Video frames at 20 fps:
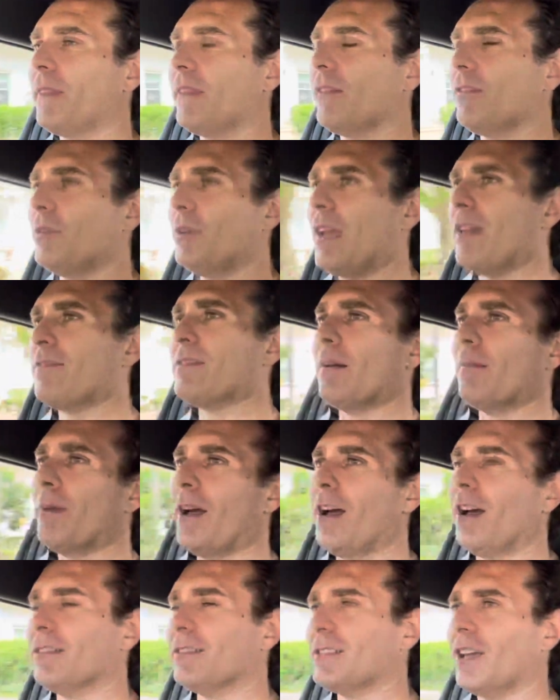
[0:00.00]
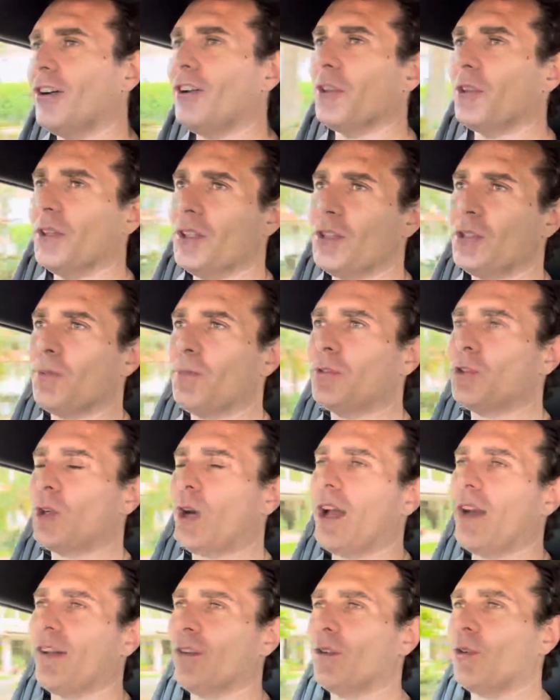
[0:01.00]
raves about. Say, oh, you need to
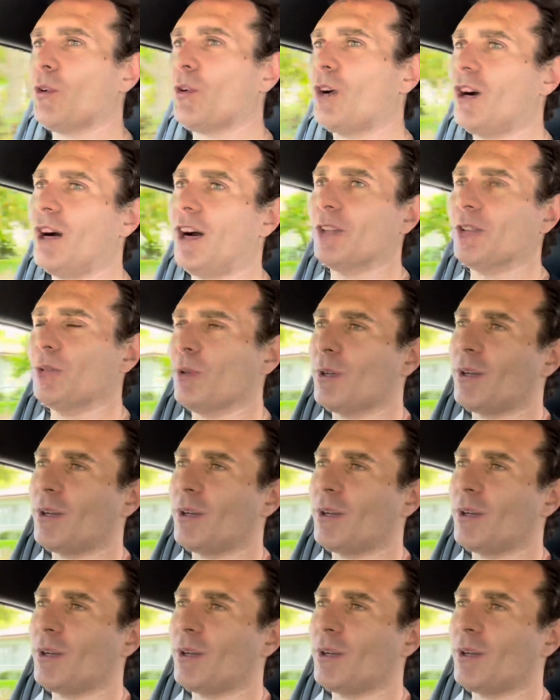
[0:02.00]
drive an old car.